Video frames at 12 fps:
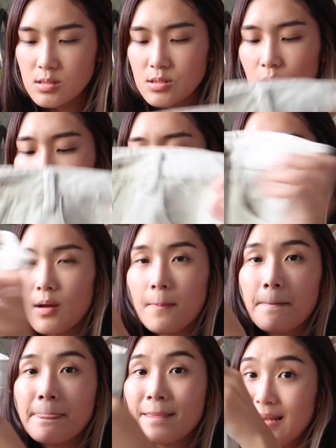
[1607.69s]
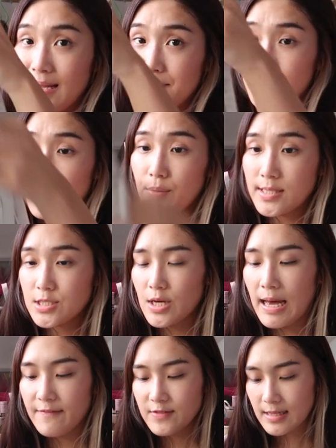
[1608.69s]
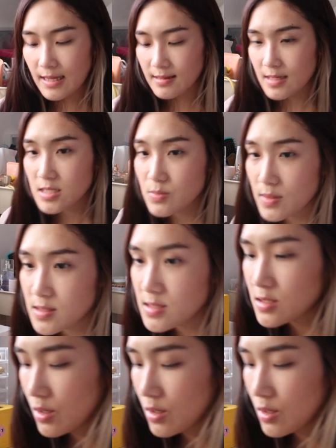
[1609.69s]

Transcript: so I'm going to have to let these ones